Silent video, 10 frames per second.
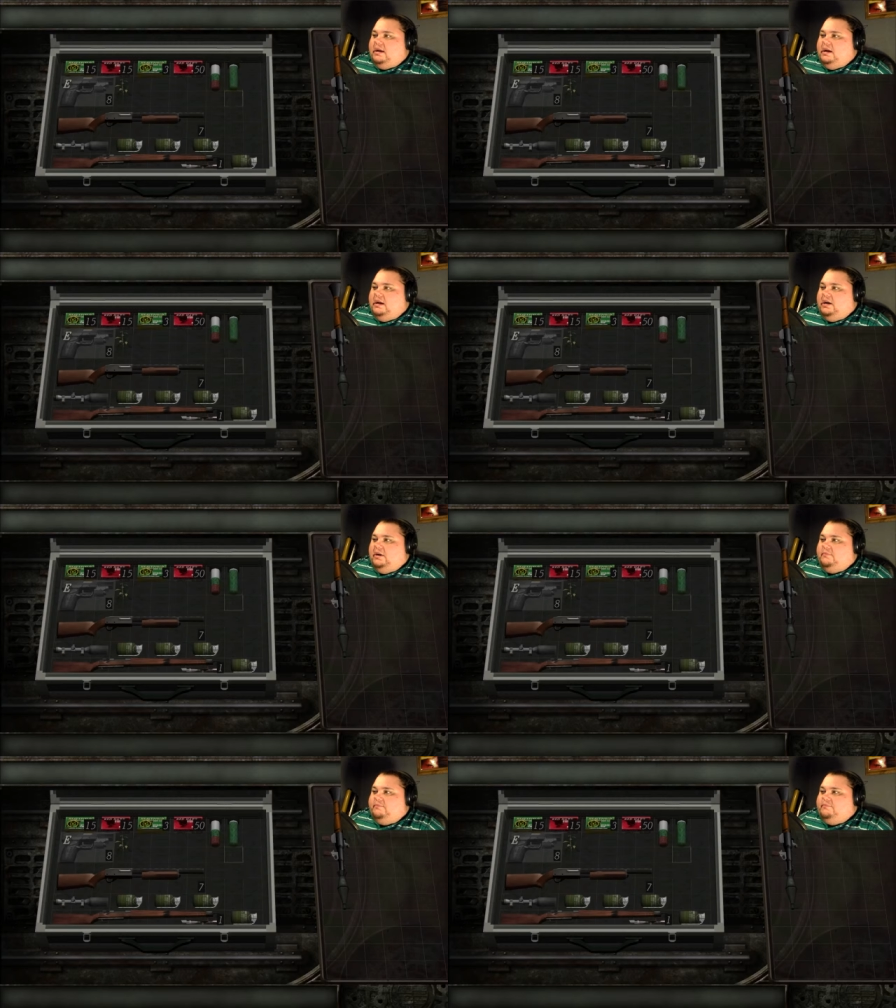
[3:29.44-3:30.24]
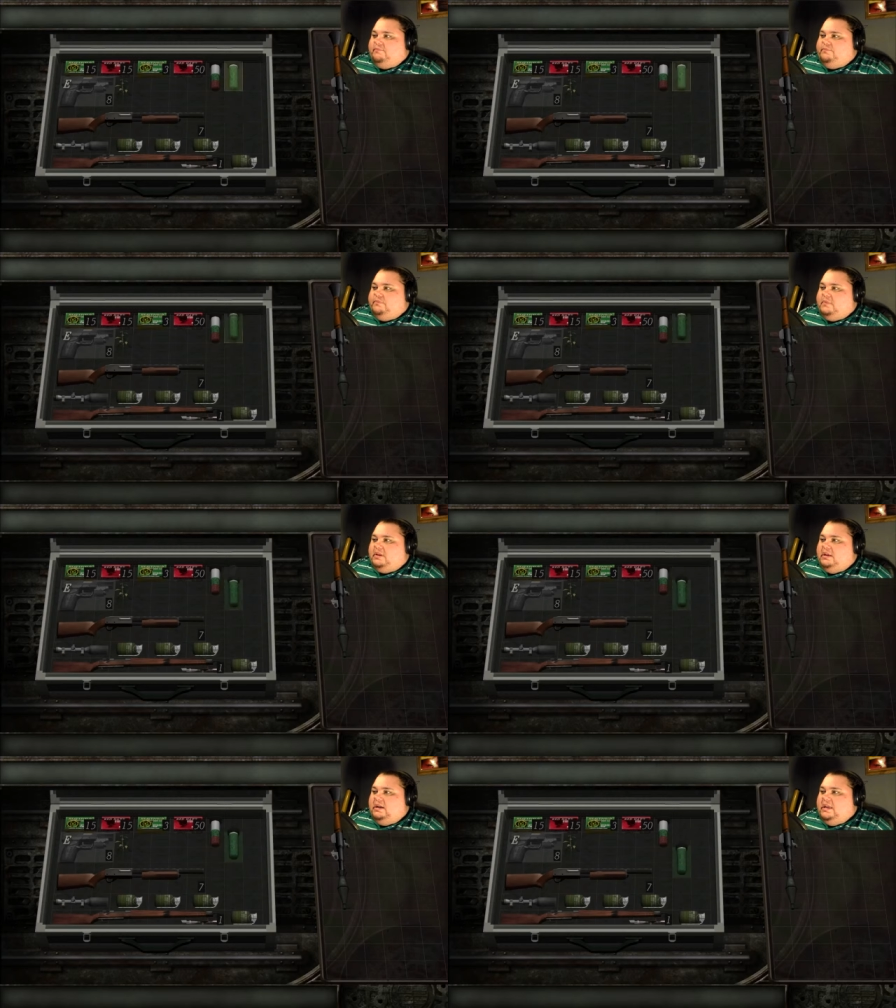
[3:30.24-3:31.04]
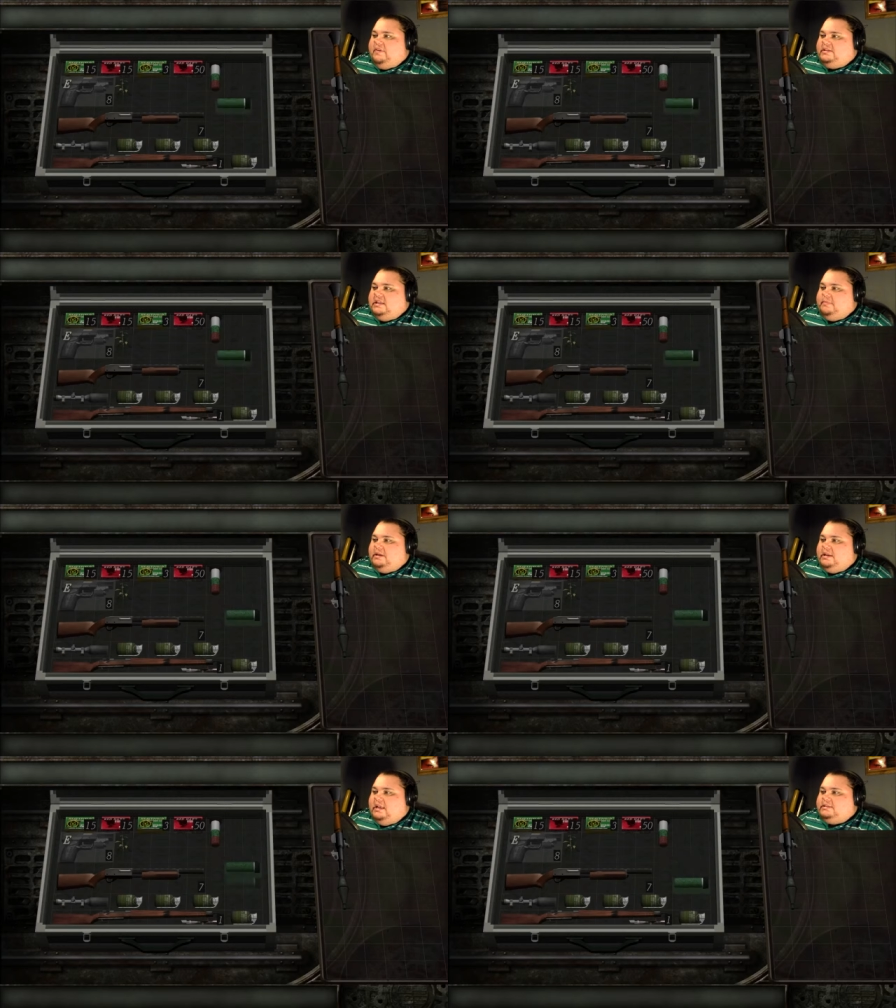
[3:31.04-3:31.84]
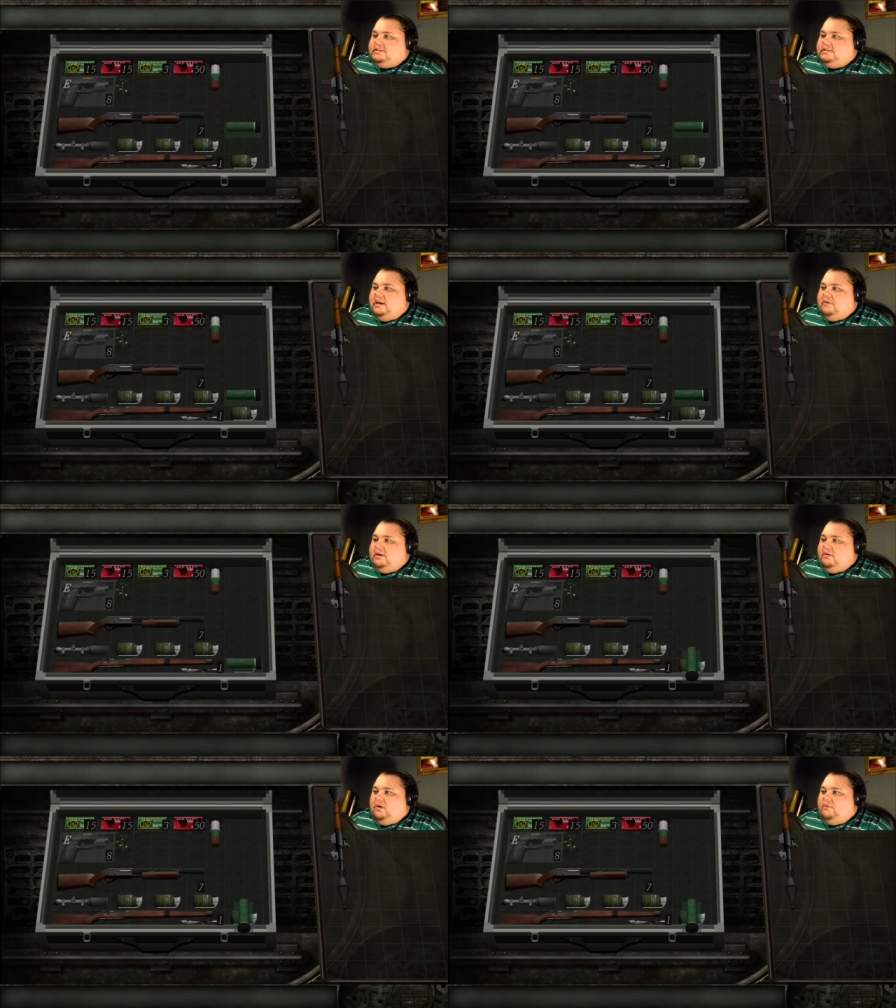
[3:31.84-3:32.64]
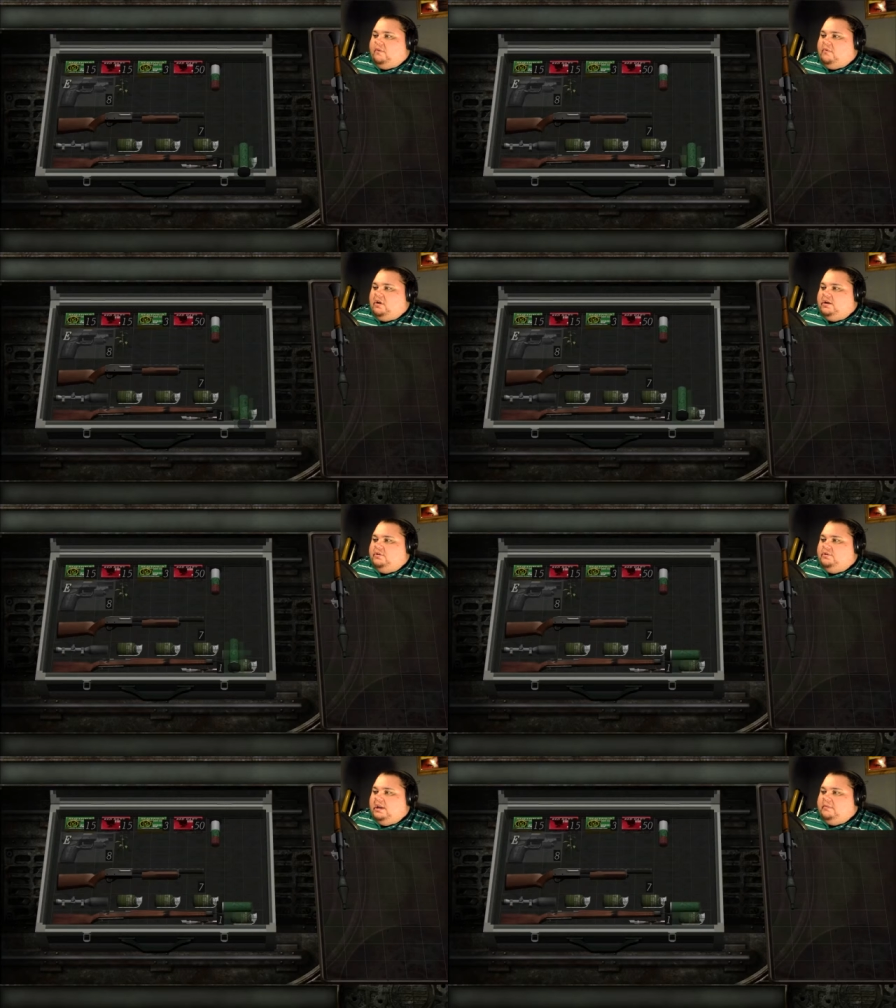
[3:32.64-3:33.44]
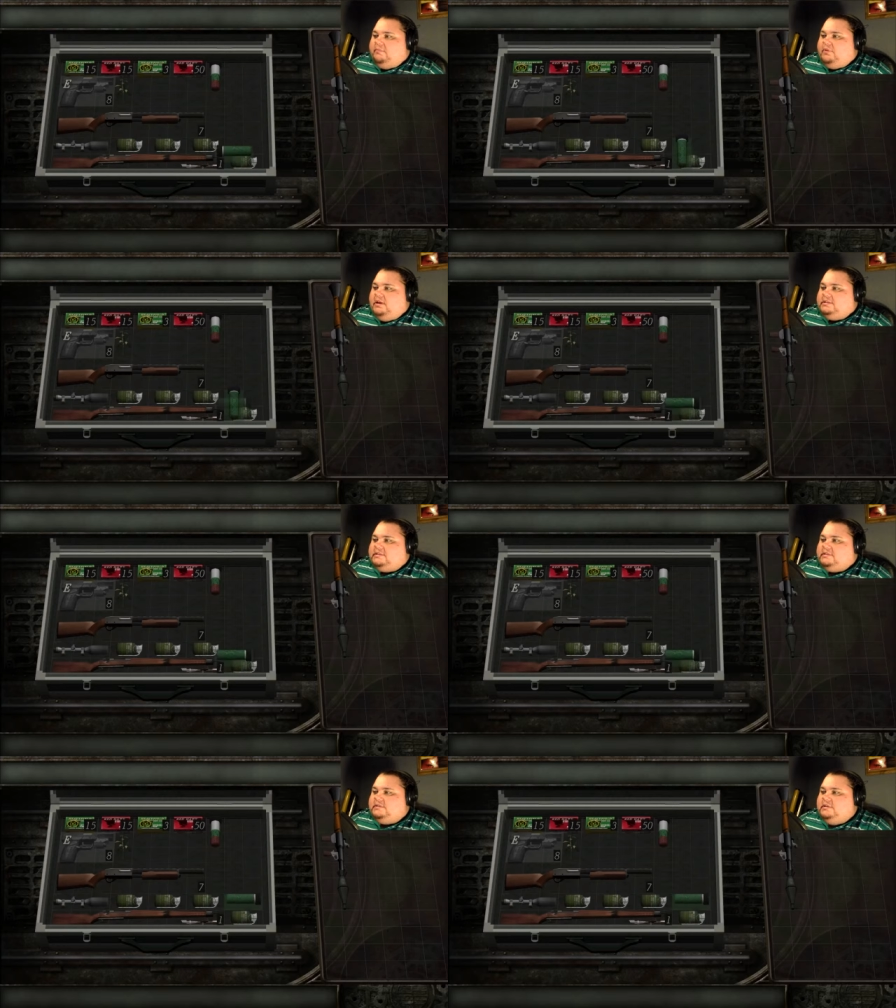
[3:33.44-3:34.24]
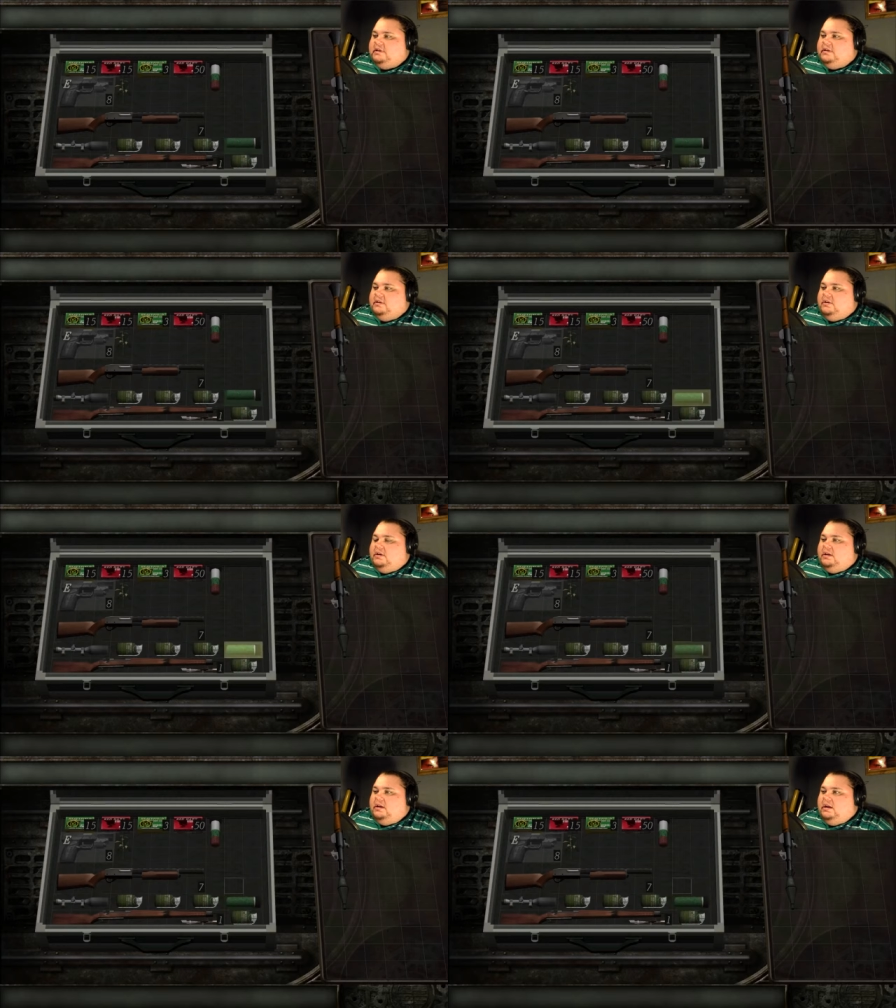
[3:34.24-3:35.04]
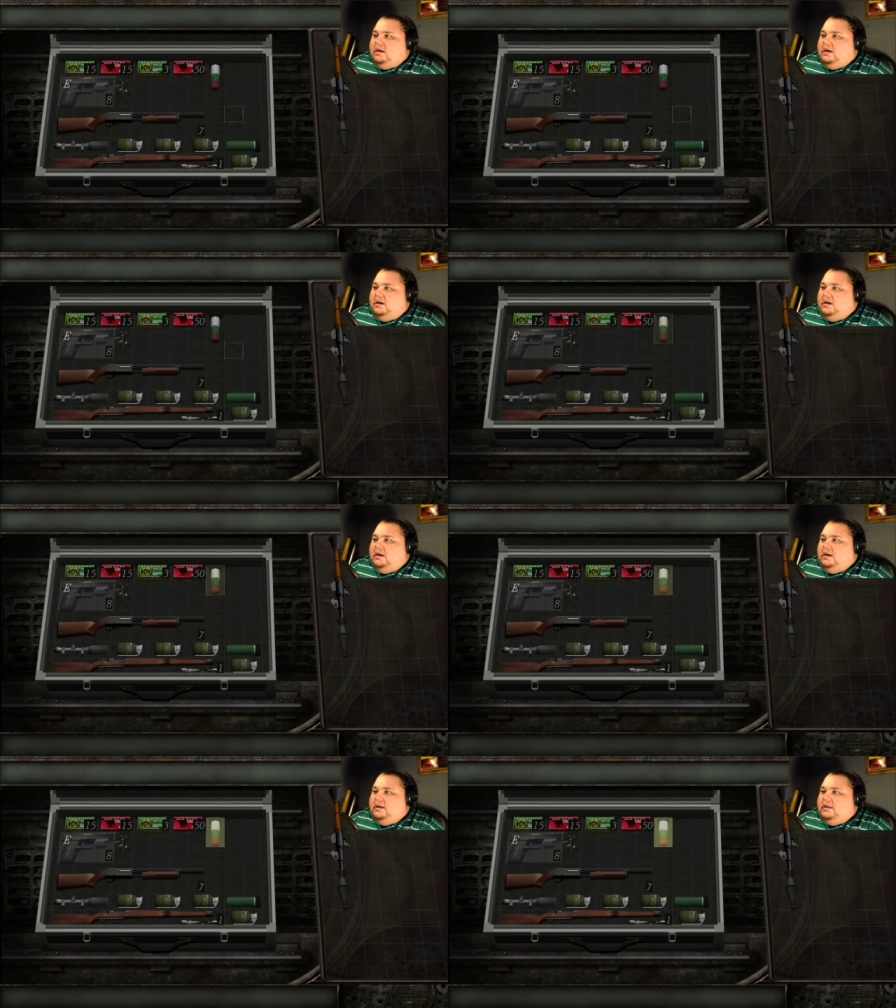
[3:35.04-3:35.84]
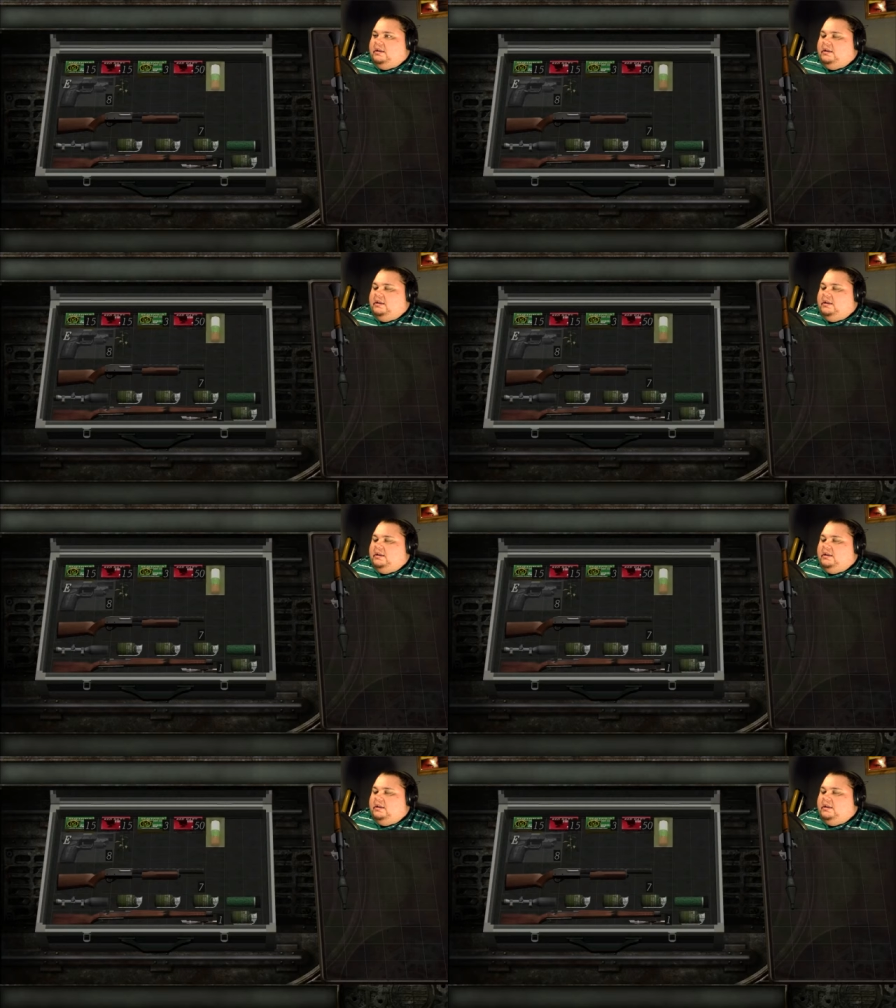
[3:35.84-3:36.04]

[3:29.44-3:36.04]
um, if I deem it necessary or if I'm on a new game plus. Uh,